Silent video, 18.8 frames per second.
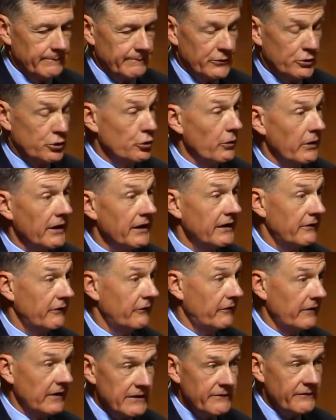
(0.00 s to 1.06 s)

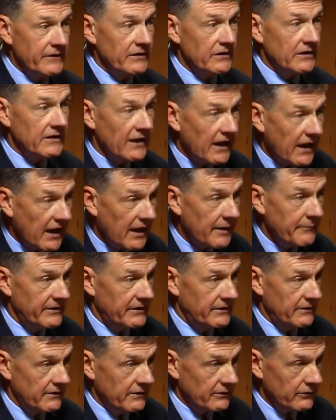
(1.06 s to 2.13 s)
grace, even
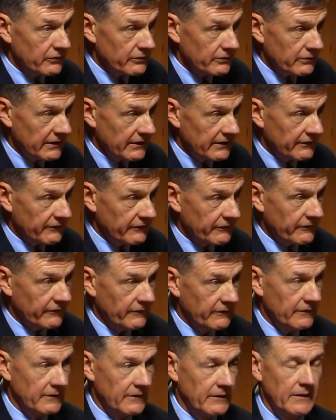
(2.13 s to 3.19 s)
common
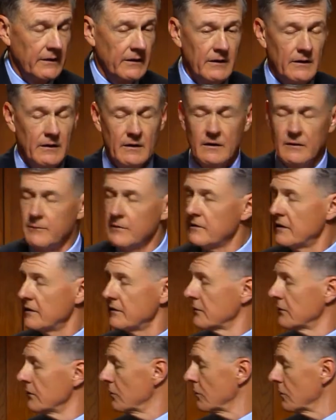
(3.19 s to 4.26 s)
grace, but that
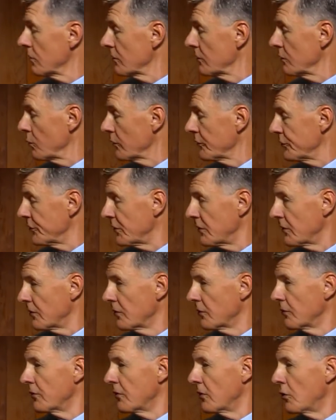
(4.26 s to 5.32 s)
the Lord will
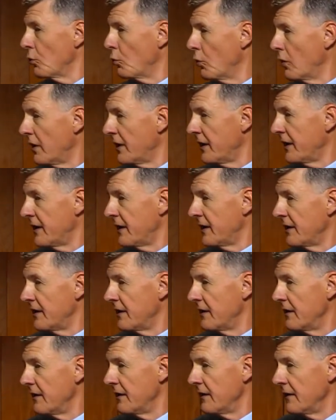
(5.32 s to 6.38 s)
turn away
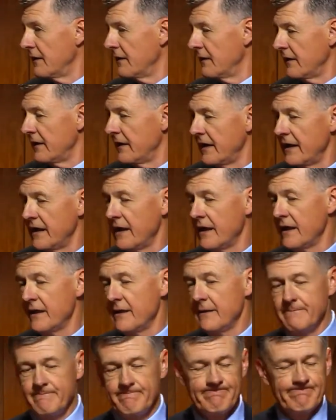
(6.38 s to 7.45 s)

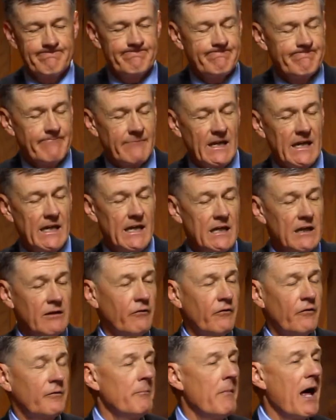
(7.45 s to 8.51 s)
any, any
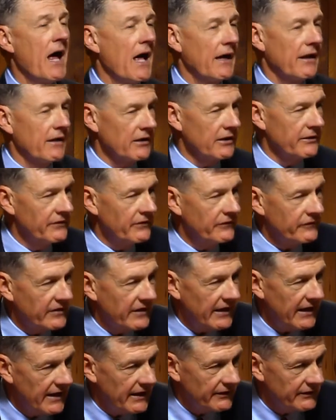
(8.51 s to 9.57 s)
smile of his
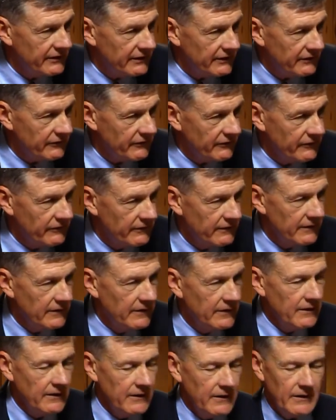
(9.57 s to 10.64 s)
countenance
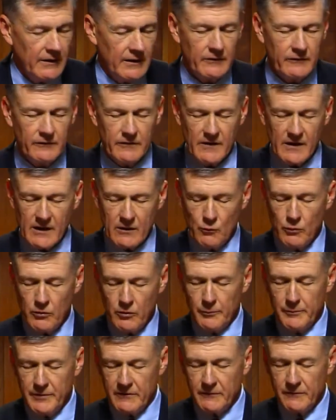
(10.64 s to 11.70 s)
as they
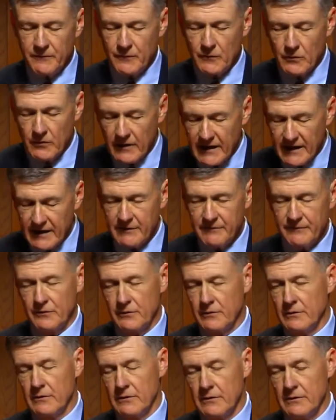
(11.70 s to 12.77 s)
will be
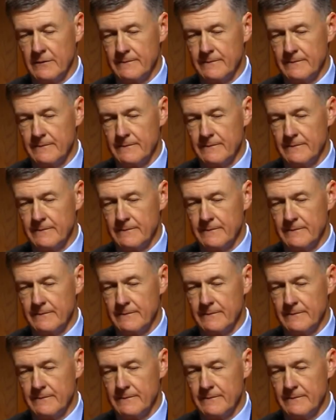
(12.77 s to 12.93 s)
forever